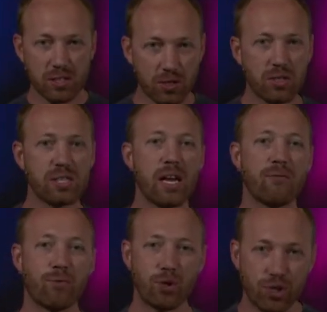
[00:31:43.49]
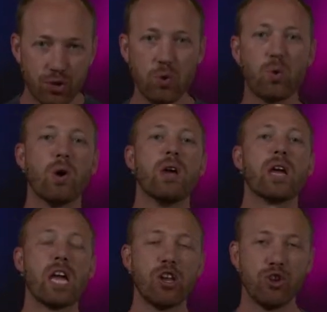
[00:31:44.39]
looks like for you
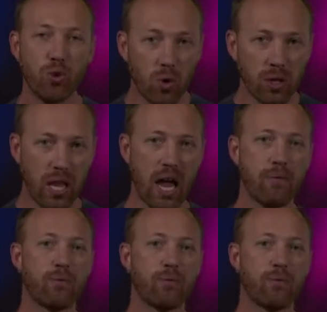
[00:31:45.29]
in your life,